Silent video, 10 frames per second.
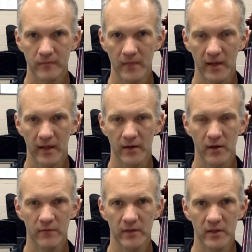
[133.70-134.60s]
and
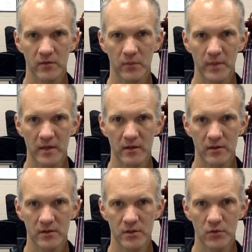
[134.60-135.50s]
hopefully you'll be
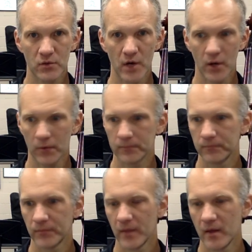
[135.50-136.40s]
good to go.
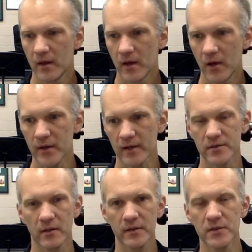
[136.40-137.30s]
Okay,
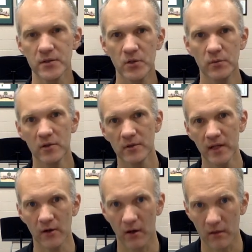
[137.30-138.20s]
so let's assume you
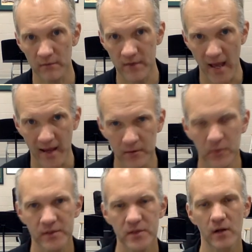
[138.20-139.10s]
did all of that
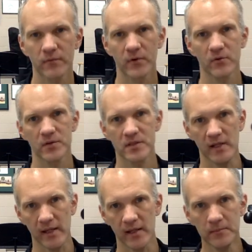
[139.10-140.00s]
with Song for
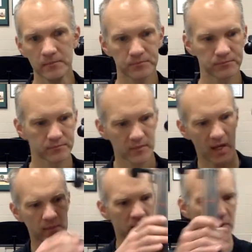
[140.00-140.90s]
Christine.
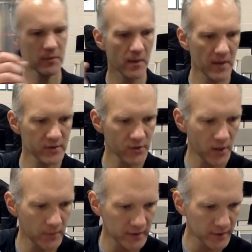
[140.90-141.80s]
I'm going to put my
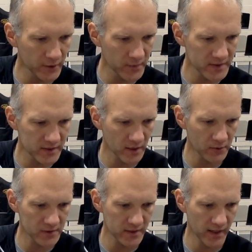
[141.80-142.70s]
metronome a little bit
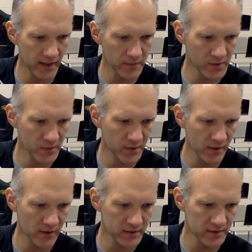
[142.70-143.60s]
slower today. I'm going to put it
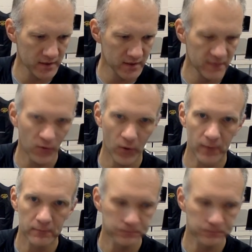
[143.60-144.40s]
on 64.